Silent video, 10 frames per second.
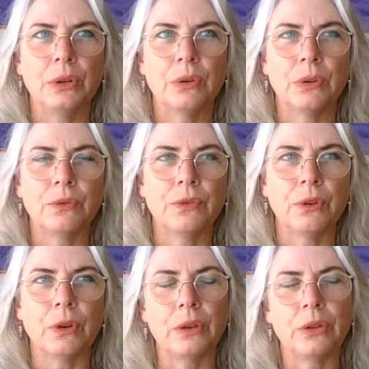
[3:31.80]
you can,
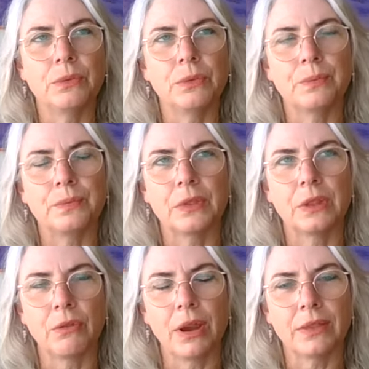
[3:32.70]

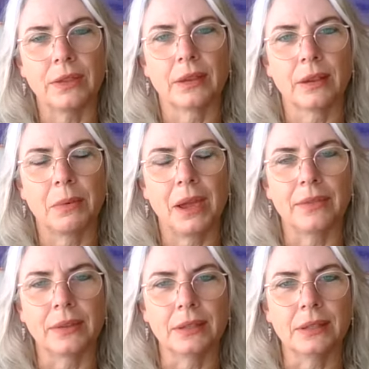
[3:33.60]
the great thing
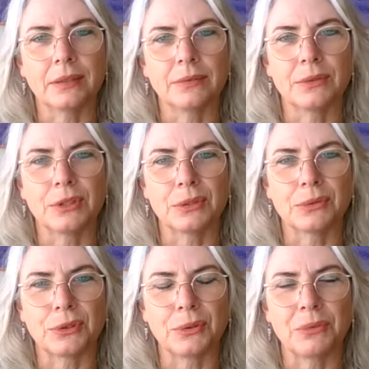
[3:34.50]
about this,
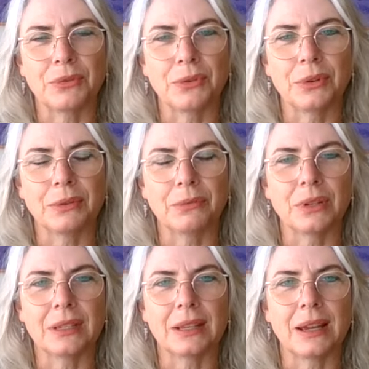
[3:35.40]
before
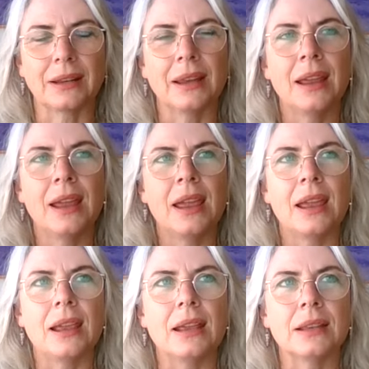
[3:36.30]
we start,
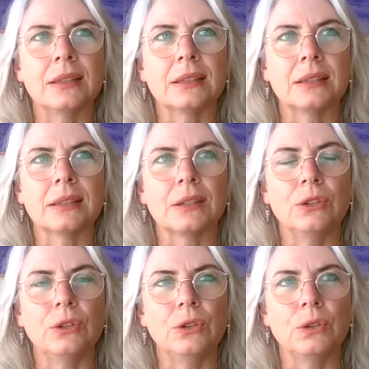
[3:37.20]
is
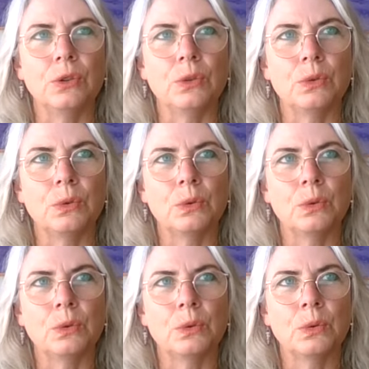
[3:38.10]

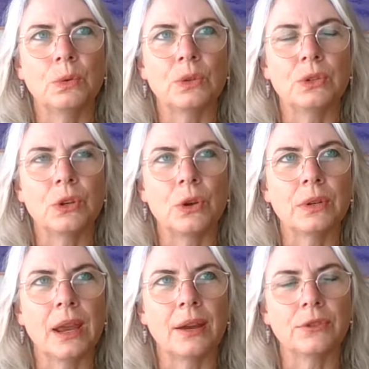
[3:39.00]
you
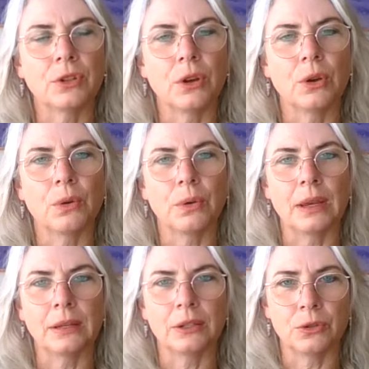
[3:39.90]
don't have to go
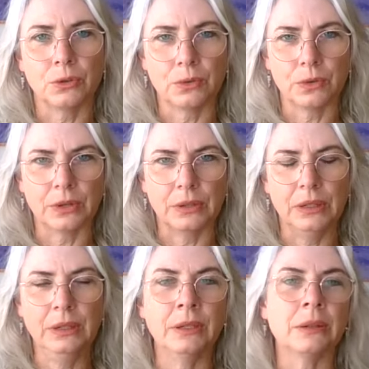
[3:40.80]
into the